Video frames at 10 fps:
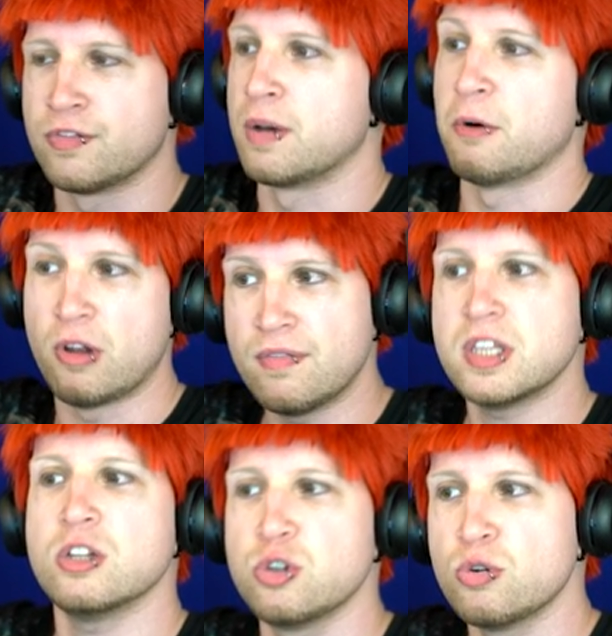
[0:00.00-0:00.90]
of them, or
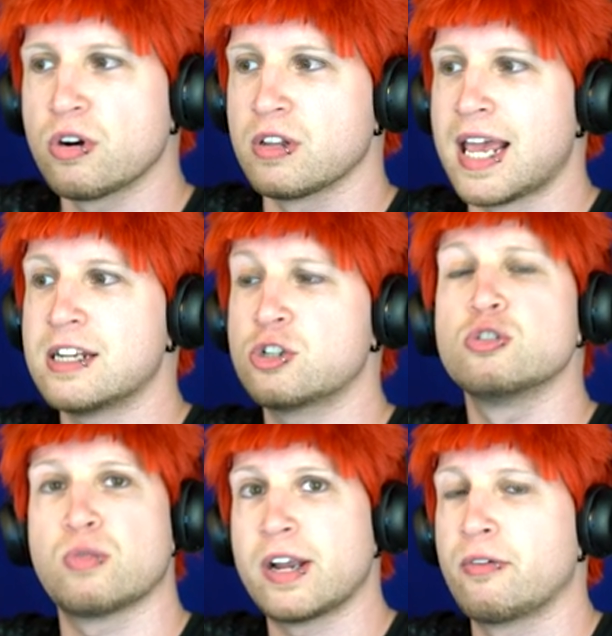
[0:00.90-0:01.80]
even the Lunar Lancer
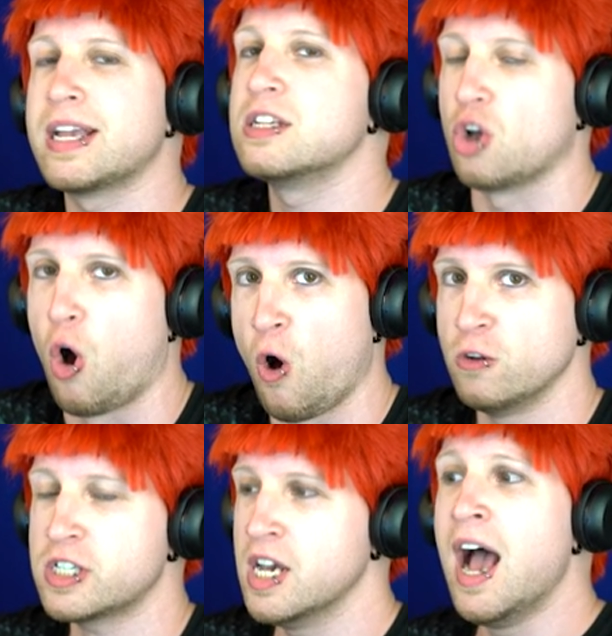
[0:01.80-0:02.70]
triggering his
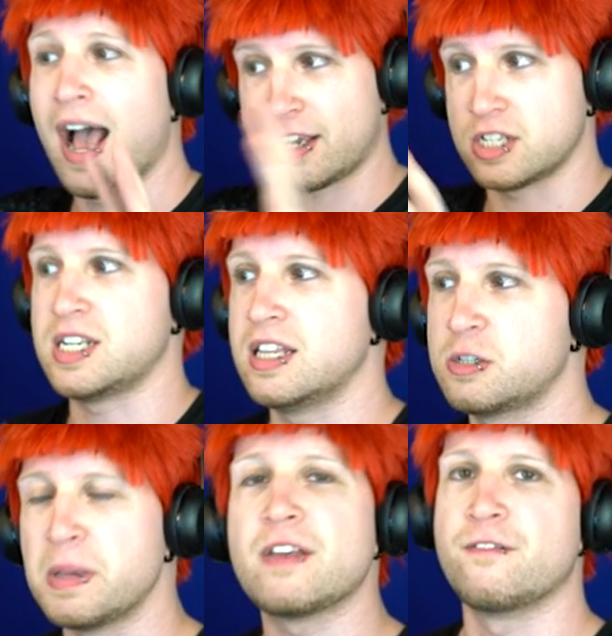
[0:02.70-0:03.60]
alt. I could see
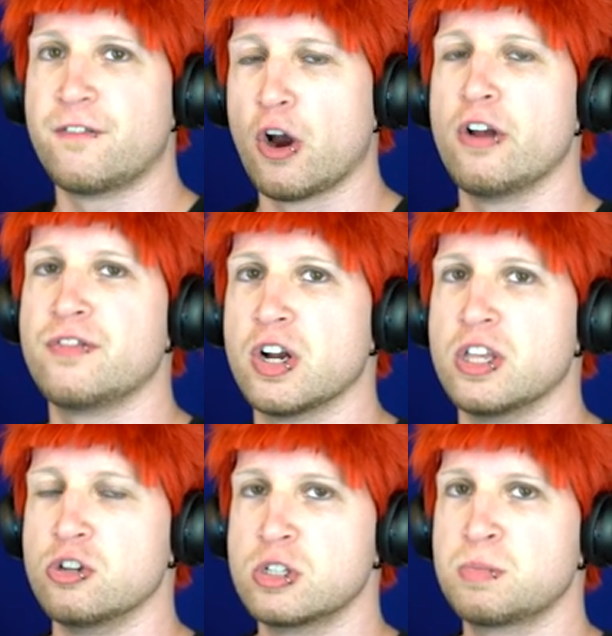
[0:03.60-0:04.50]
this being very, very
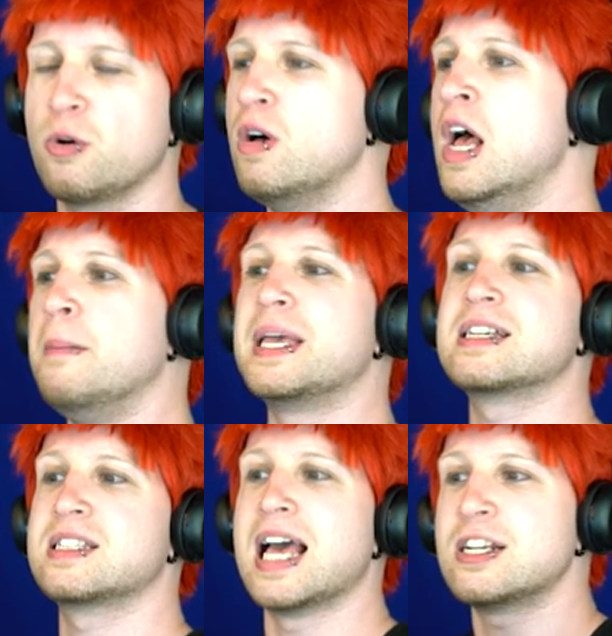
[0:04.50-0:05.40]
useful
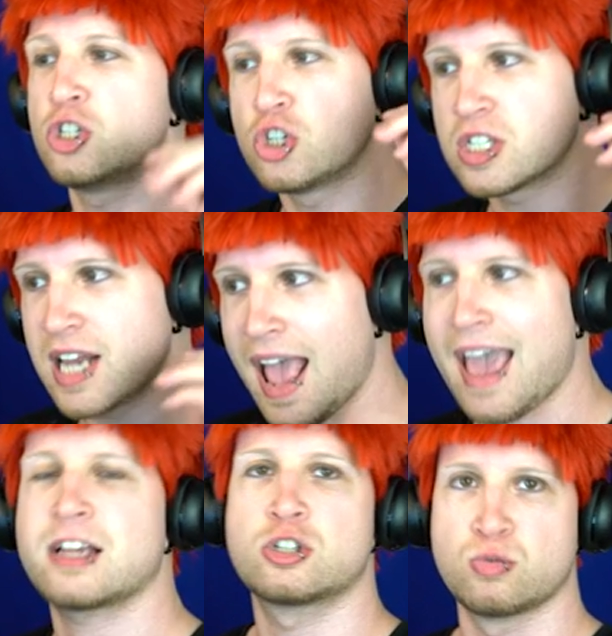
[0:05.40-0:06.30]
because that's just just
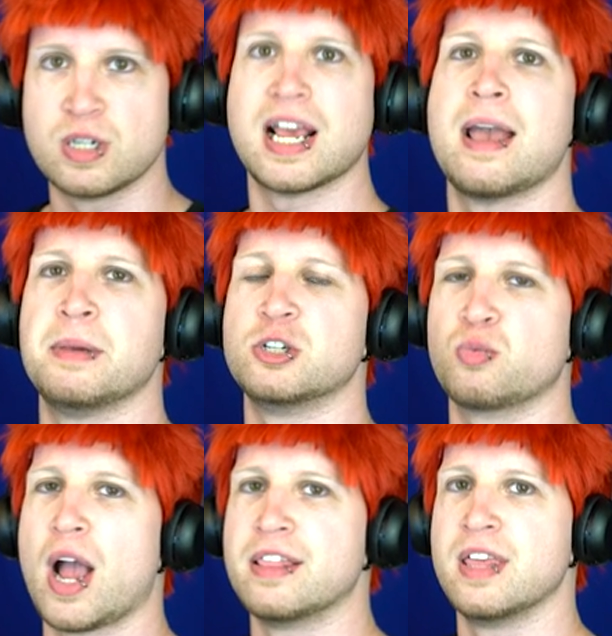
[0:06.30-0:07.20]
extra damage
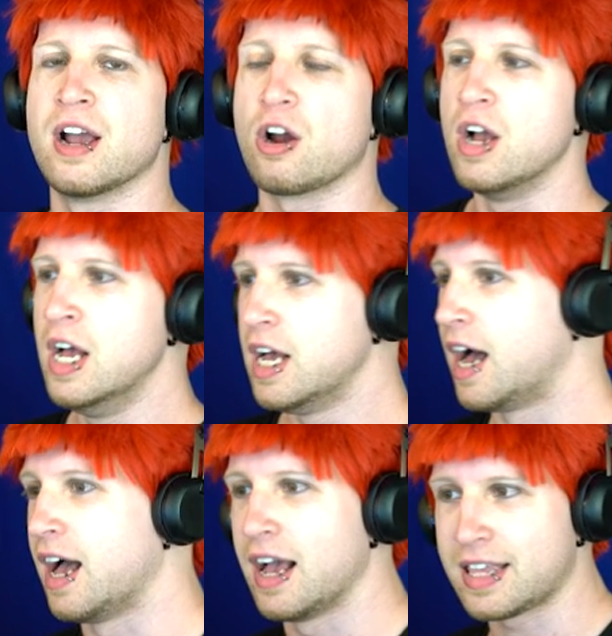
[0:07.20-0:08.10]
right there.
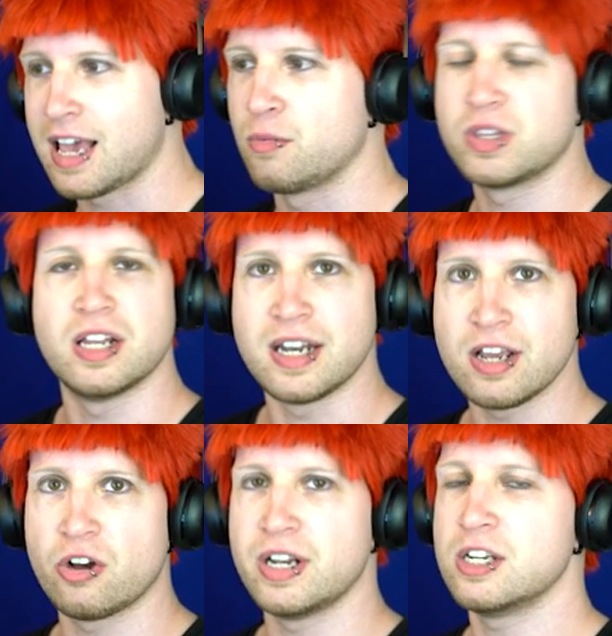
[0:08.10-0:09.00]
Uh, again, with the
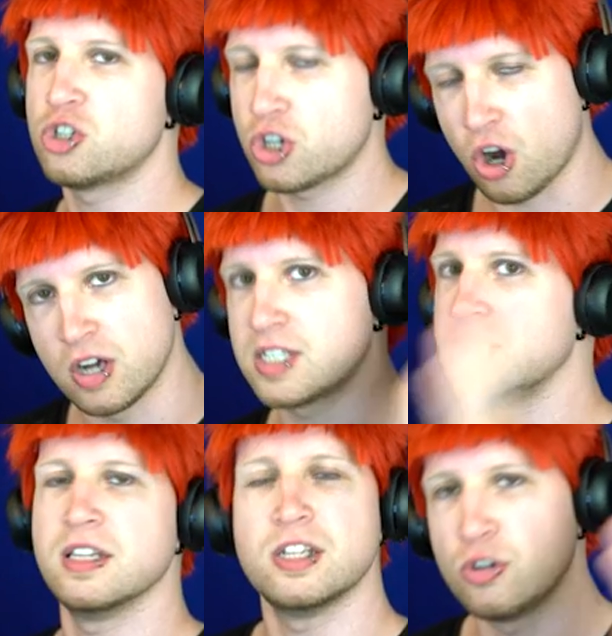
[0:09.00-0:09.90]
Neon Ninja
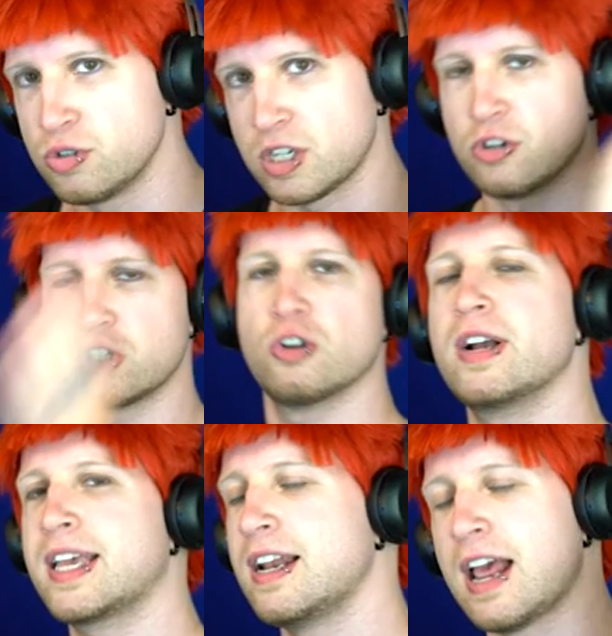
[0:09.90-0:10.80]
constantly using your
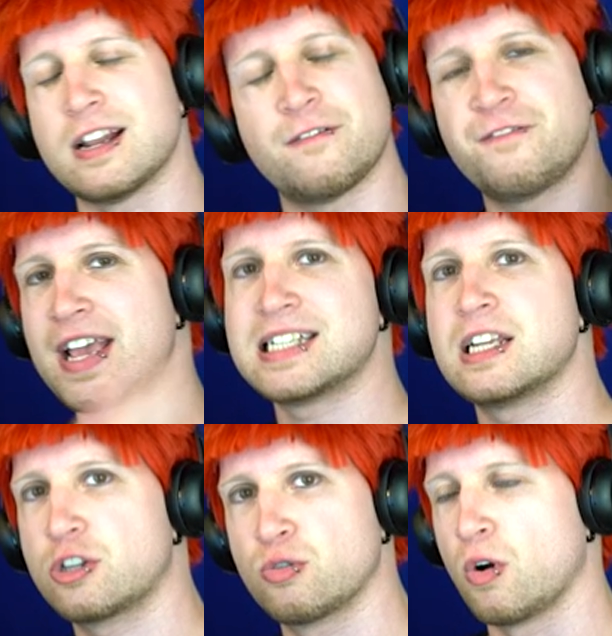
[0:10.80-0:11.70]
shuriken and it
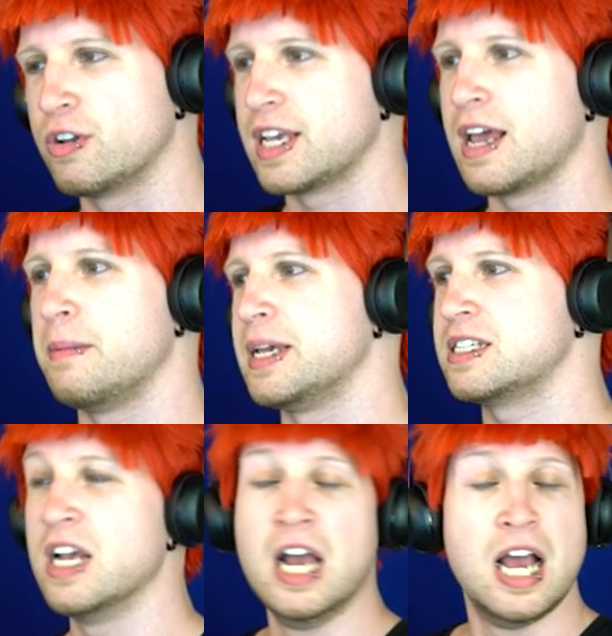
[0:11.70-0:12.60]
phasing through all the enemies.